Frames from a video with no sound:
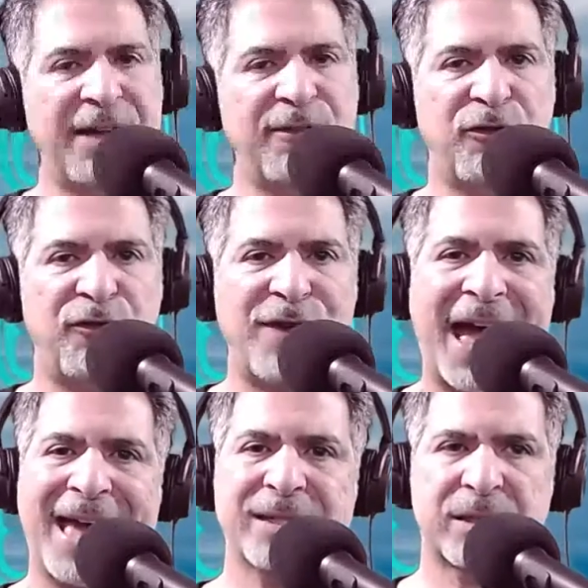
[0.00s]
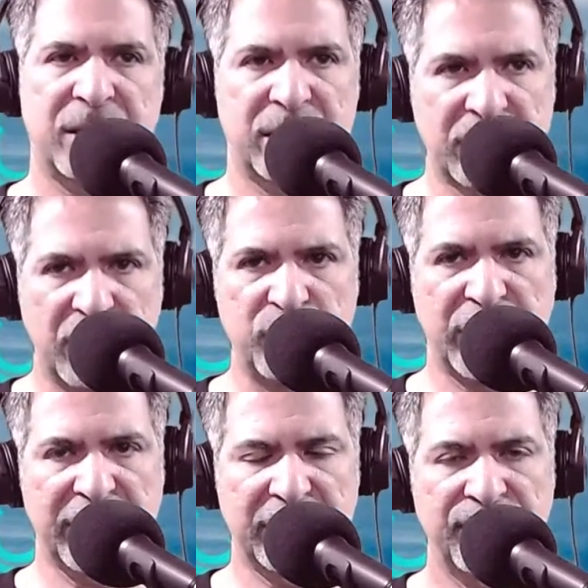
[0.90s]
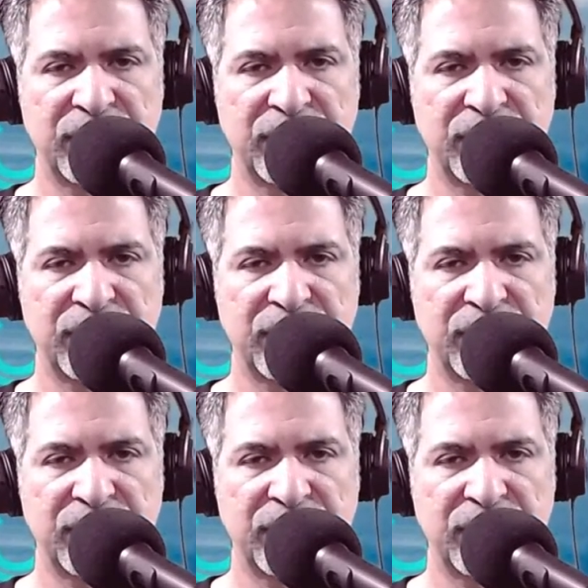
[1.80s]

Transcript: vast subject